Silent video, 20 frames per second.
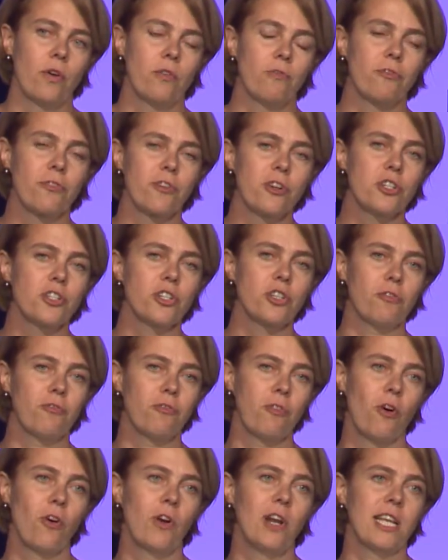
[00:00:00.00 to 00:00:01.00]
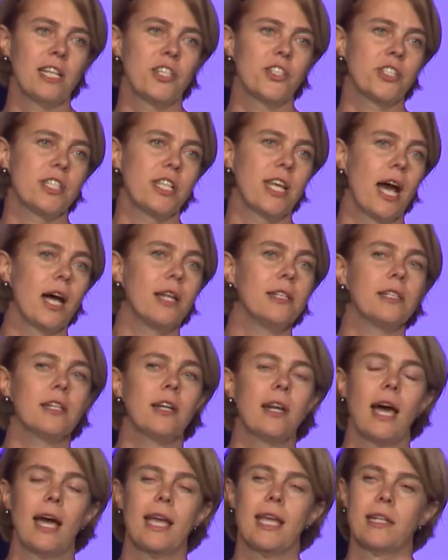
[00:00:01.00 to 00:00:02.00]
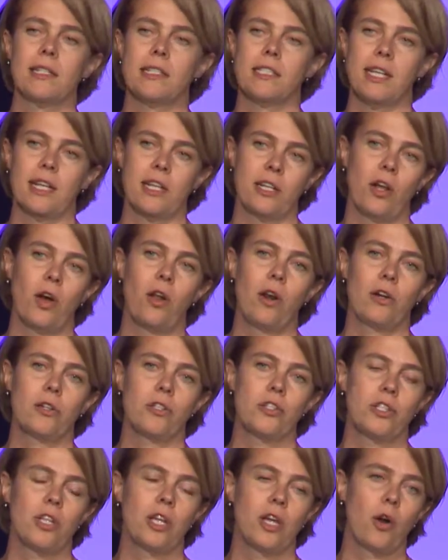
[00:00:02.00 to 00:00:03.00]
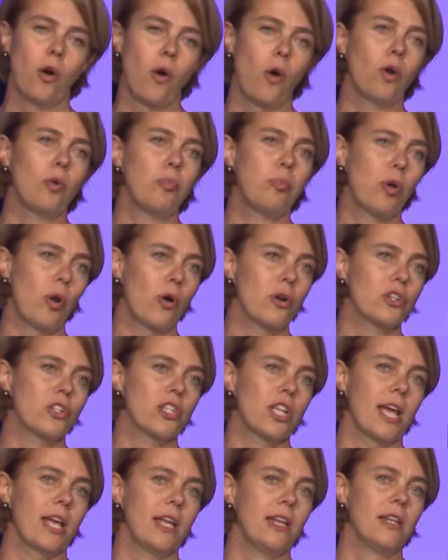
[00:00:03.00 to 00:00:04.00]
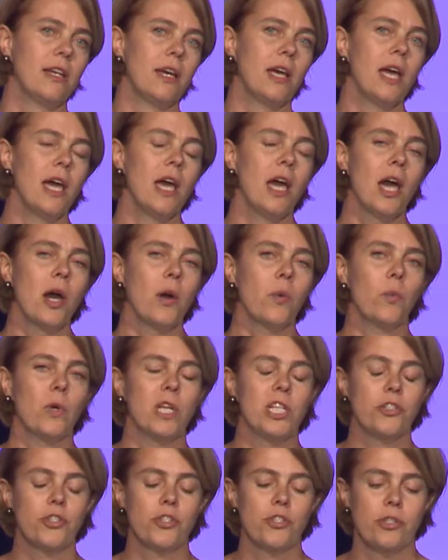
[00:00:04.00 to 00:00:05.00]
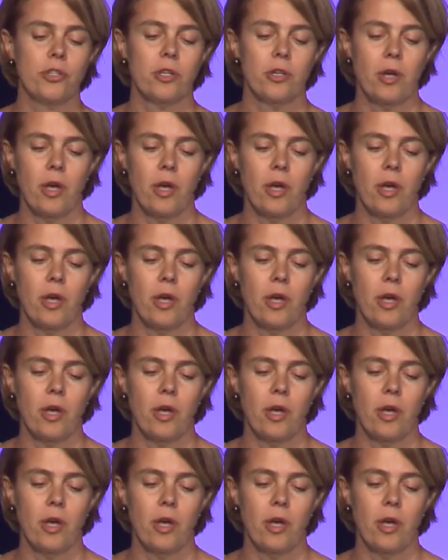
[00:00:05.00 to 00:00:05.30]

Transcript: First of all, it's the underlying technology called blockchain, which